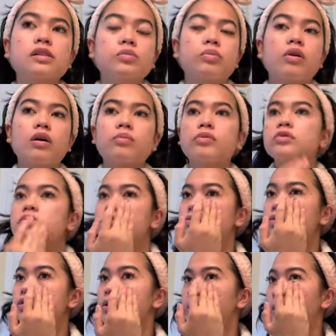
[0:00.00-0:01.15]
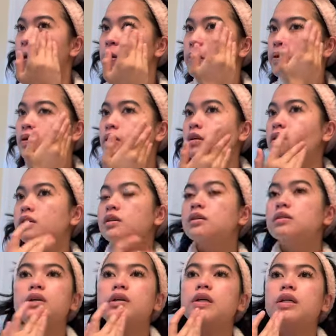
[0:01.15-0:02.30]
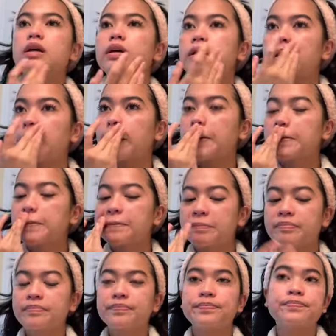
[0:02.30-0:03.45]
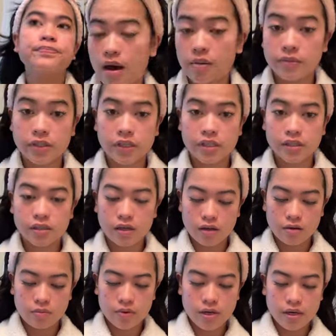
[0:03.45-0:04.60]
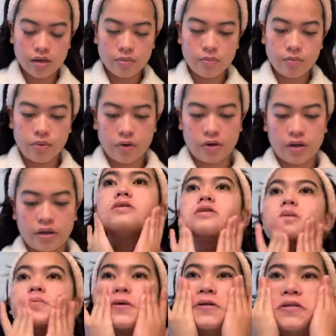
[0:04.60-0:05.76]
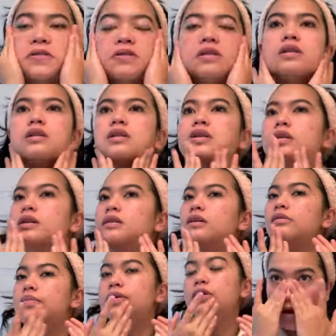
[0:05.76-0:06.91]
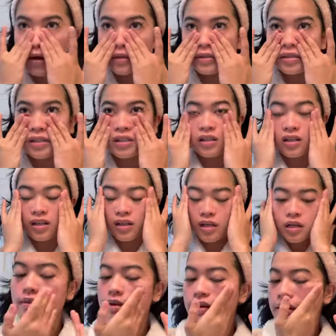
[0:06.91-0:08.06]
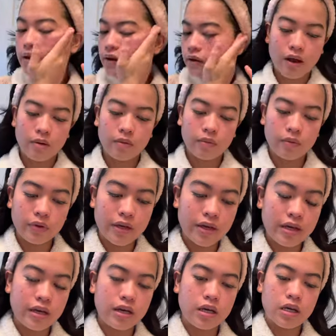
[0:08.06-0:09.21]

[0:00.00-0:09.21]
primer is really good. Really like it. I'm just gonna be putting some concealer, a little bit of bronzer, then probably